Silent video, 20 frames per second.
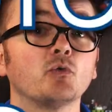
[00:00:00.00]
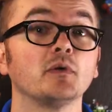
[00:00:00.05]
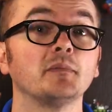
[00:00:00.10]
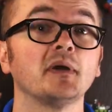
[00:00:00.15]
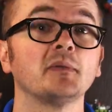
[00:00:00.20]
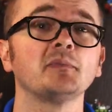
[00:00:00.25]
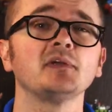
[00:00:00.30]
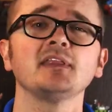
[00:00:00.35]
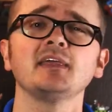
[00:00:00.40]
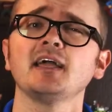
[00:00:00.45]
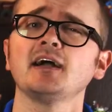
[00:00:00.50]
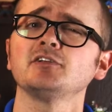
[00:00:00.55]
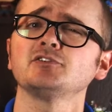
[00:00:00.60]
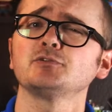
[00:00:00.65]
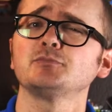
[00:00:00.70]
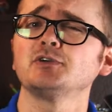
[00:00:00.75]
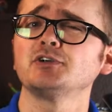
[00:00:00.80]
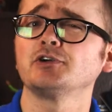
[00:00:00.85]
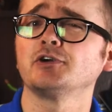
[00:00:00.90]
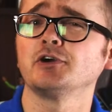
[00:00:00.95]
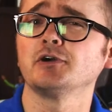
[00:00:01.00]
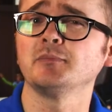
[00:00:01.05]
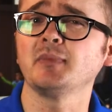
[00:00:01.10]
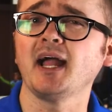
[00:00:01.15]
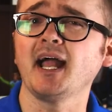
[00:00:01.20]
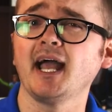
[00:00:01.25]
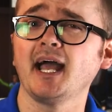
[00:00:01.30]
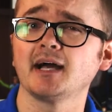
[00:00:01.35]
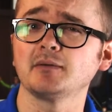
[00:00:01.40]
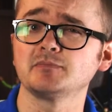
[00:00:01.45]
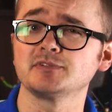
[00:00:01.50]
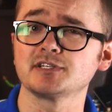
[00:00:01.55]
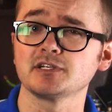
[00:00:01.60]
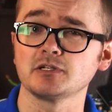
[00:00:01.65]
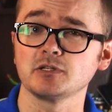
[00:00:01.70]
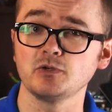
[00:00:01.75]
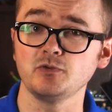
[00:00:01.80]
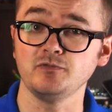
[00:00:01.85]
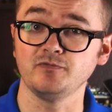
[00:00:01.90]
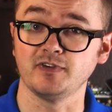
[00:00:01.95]
Remember the algebra term
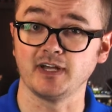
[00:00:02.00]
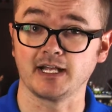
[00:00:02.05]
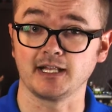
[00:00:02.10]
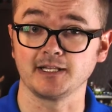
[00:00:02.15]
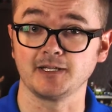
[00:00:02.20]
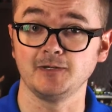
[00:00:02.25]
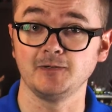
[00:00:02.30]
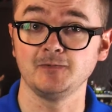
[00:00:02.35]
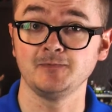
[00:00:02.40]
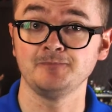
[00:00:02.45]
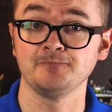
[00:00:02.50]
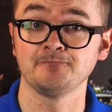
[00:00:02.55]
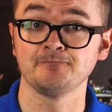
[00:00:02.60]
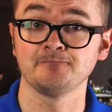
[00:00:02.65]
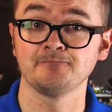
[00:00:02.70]
absolute value?